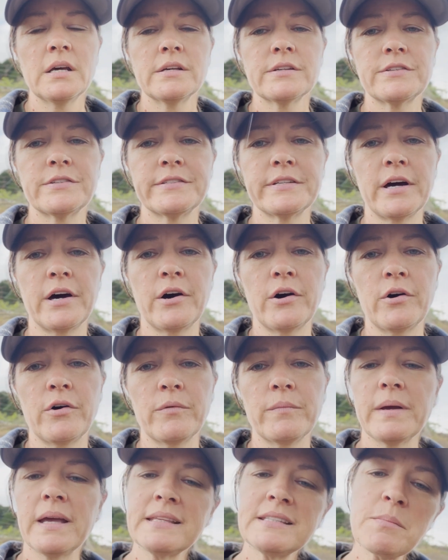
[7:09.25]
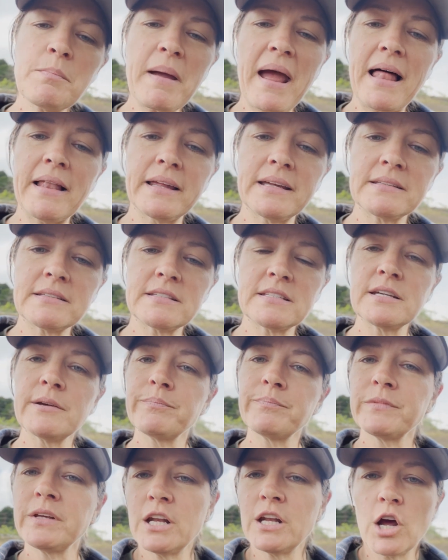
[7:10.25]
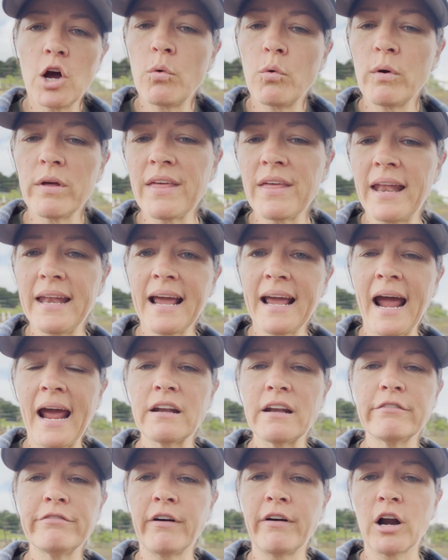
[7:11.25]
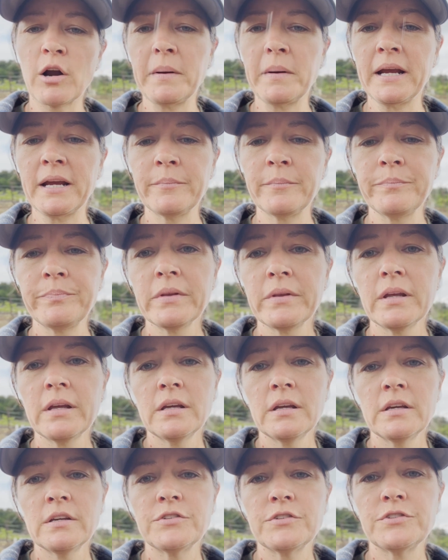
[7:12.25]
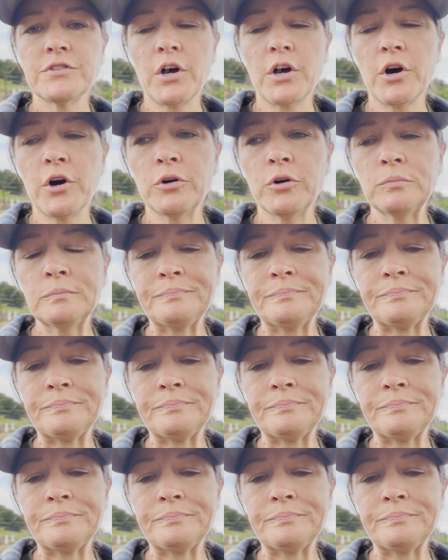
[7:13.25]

So it's a balance, you know, with any kind of farming. So